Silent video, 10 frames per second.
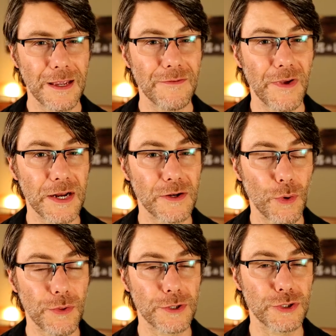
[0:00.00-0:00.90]
invaded
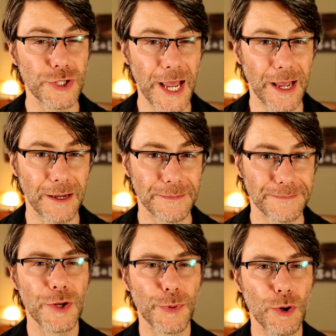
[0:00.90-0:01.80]
northern Judea.
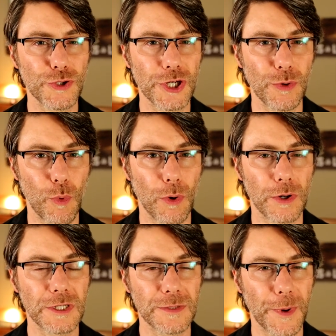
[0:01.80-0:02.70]
The approaching
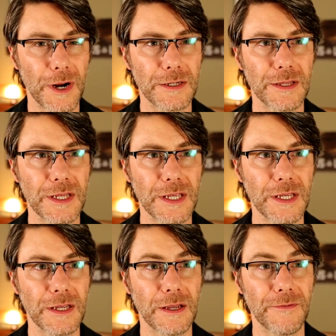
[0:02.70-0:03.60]
war sparked
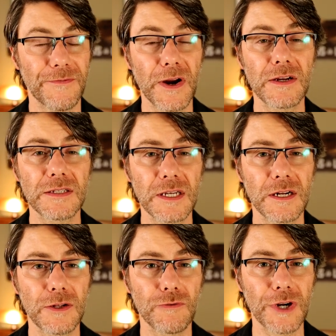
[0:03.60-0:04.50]
the
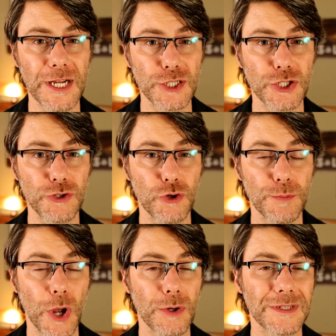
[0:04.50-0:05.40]
pharisaical religious group
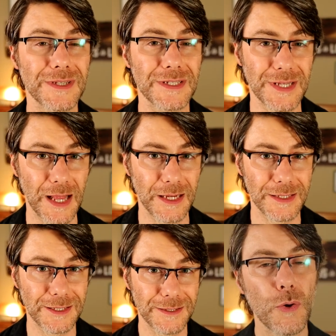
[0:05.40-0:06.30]
known as the
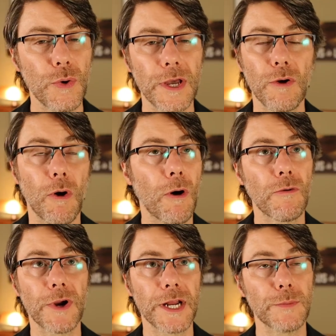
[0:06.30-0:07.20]
Zealots, who had
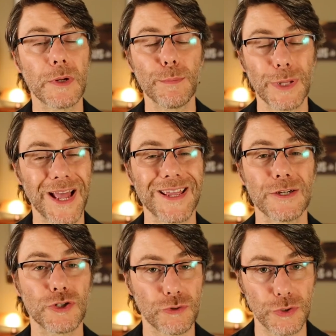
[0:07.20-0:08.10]
already been
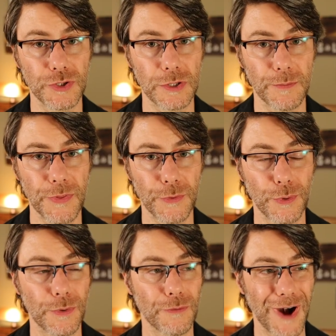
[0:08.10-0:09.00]
plaguing Jerusalem
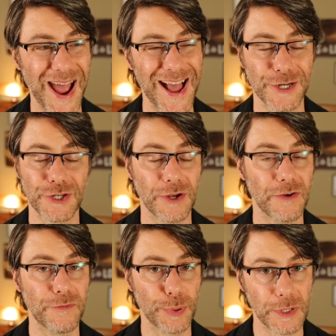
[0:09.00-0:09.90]
through a rash
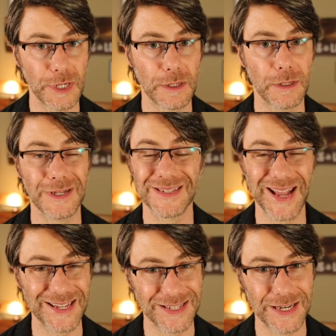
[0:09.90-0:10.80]
of political
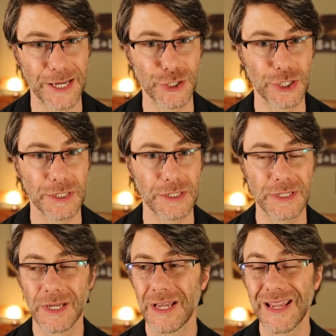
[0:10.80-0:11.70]

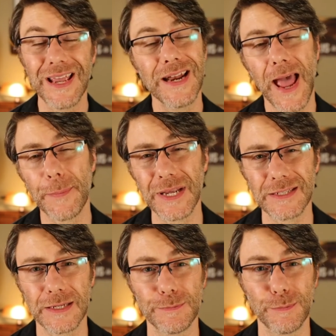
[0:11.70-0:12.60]
assassinations,
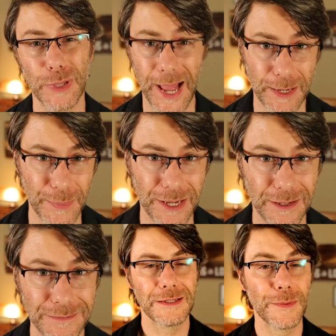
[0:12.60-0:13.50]
kidnappings, and
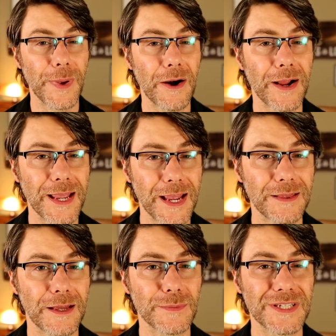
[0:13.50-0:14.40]
blackmail, to
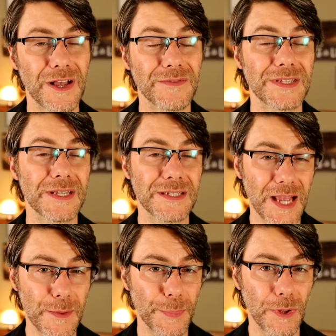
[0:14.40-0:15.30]
barricade themselves in the
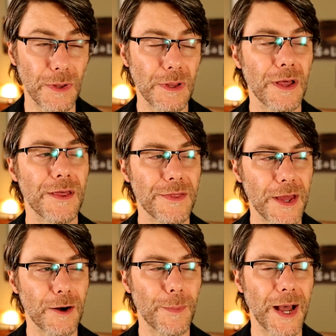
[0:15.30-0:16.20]
temple,
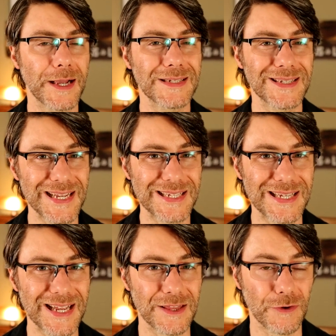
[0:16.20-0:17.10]
thereby
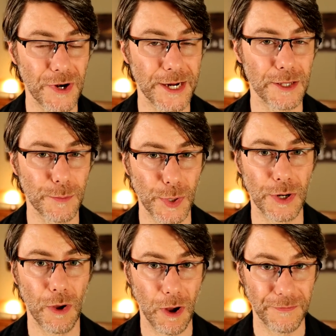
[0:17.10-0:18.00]
ceasing the regular
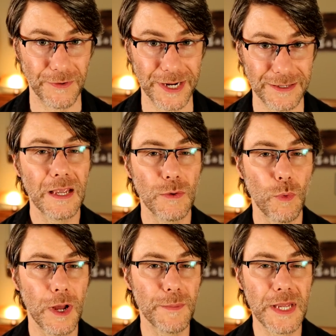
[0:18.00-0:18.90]
burnt offering. In
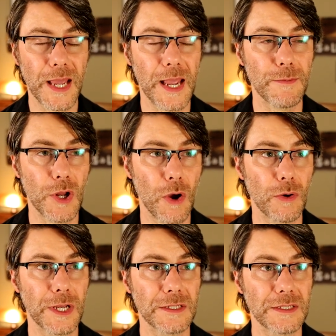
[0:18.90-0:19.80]
what became
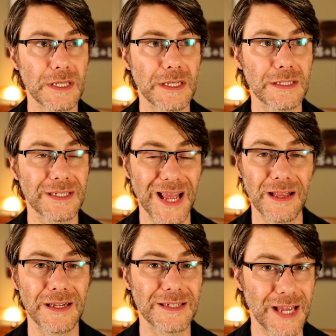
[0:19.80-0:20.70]
known as the
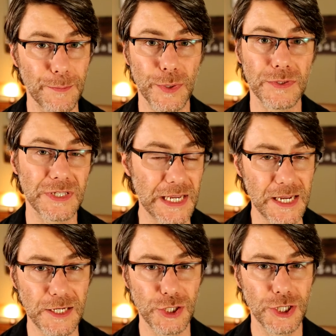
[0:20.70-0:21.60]
Zealot Temple
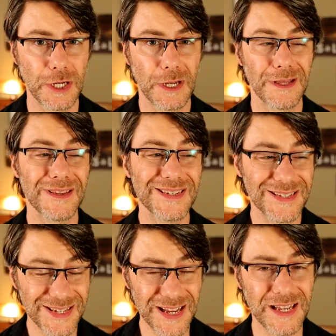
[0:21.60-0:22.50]
Siege, the
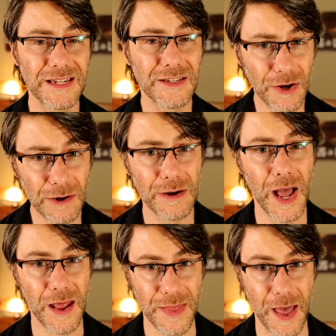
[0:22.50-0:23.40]
city turned
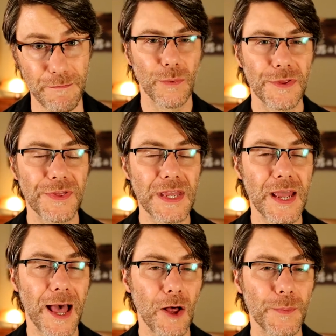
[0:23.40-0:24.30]
on them. With
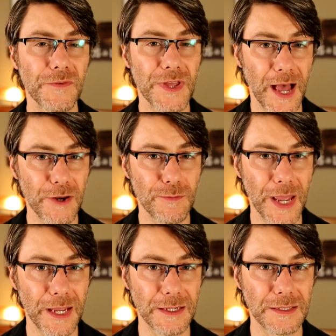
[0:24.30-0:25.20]
the help of the
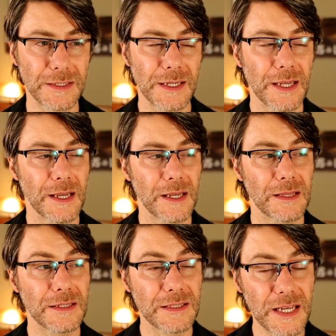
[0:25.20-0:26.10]
Idumeans,
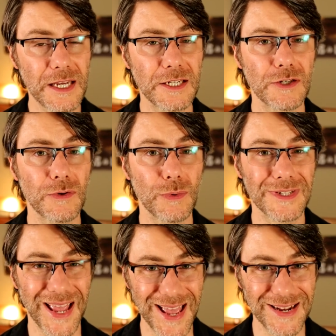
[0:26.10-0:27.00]
the siege
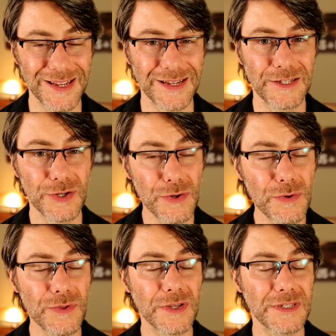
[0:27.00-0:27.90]
was ended
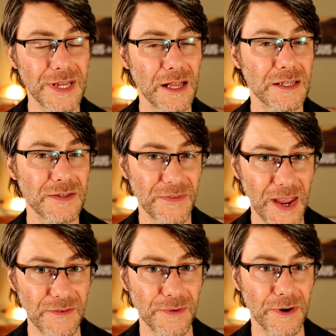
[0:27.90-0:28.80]
to the Zealots'
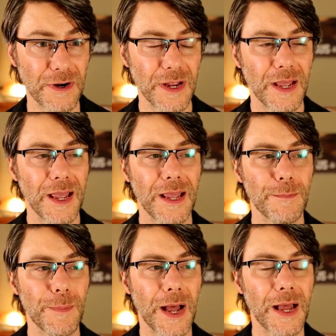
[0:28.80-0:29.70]
favor,
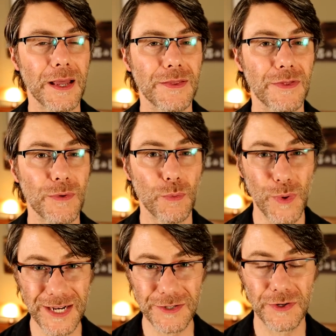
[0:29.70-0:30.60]
and by the
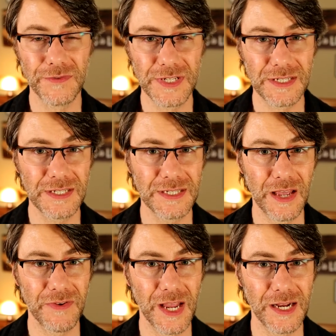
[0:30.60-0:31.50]
winter of
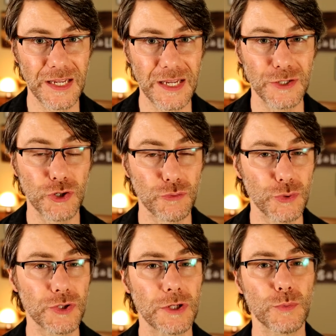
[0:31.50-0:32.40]
67 AD,
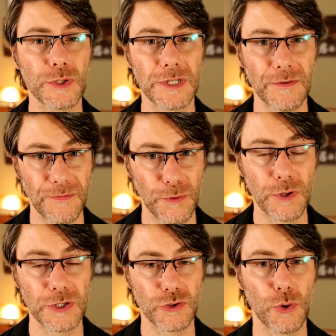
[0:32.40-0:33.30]
Jerusalem was in full
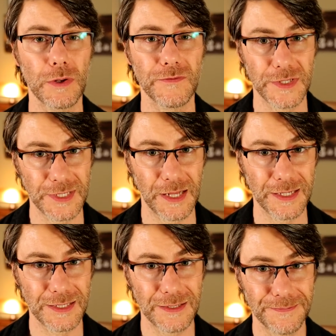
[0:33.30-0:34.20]
control of the
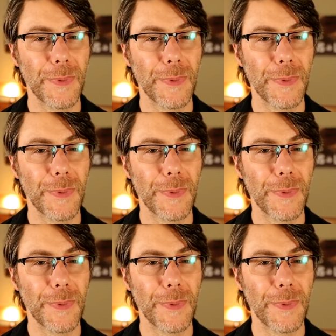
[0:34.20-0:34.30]
Zealots.